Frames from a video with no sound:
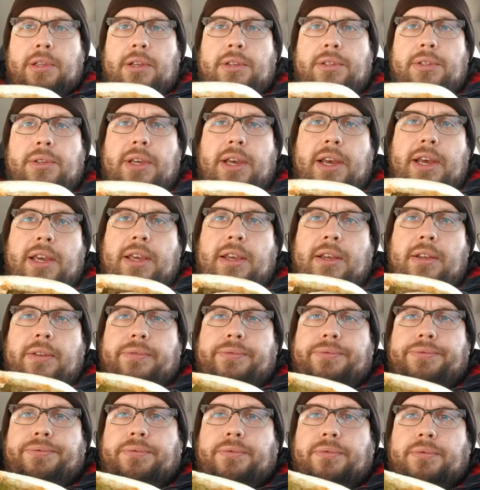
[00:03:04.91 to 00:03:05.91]
And it's also got
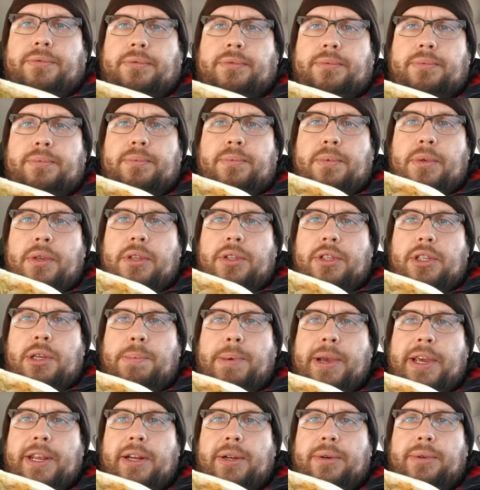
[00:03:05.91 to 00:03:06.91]

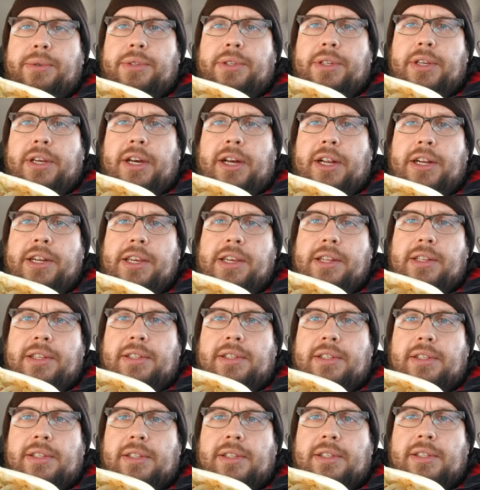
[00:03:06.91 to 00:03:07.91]
tomatoes,
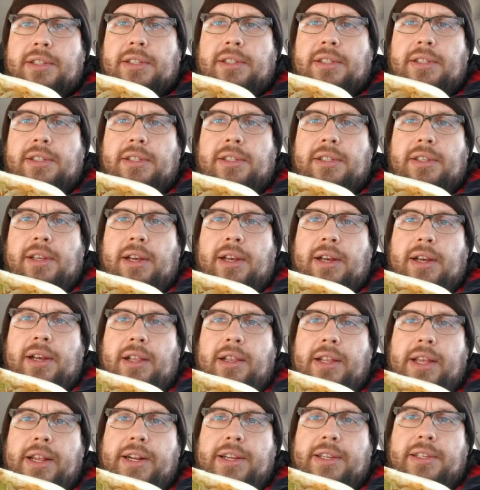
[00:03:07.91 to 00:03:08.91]
onions,
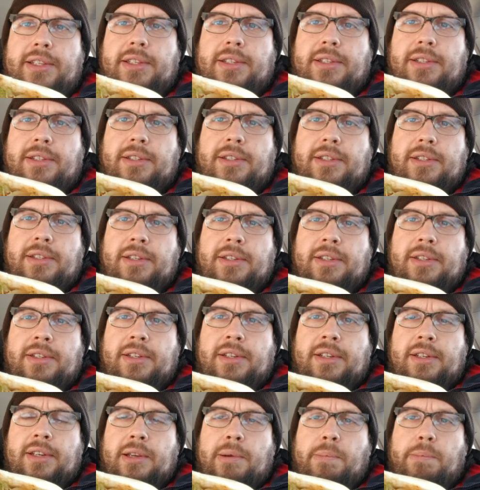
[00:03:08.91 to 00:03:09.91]
uh, lettuce,
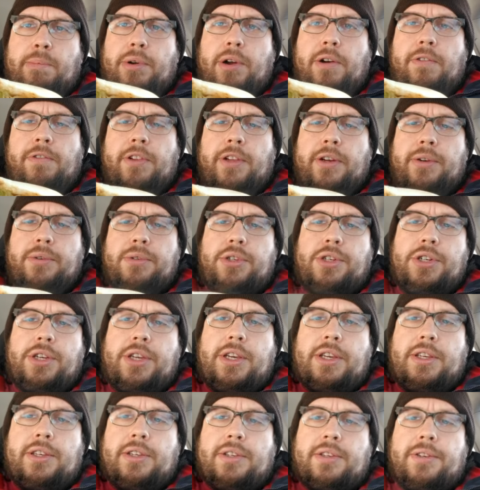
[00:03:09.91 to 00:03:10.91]

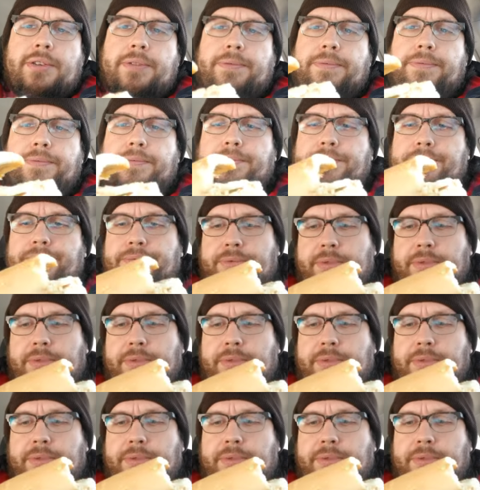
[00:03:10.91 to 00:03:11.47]
provolone cheese,